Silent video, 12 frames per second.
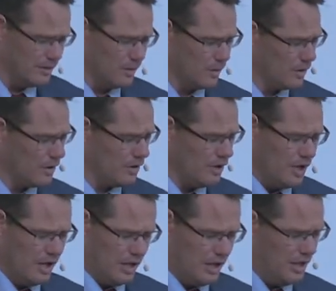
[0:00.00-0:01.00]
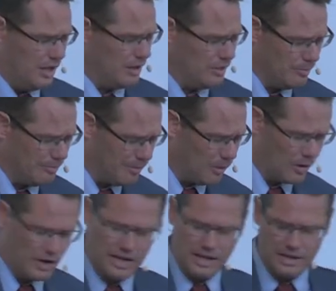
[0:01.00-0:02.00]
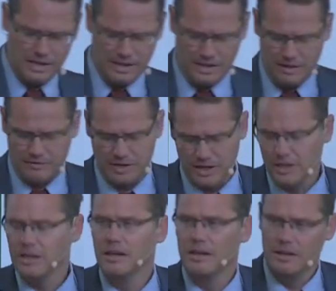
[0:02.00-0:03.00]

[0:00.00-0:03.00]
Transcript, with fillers: the Lord eh, in the morning and in the evening.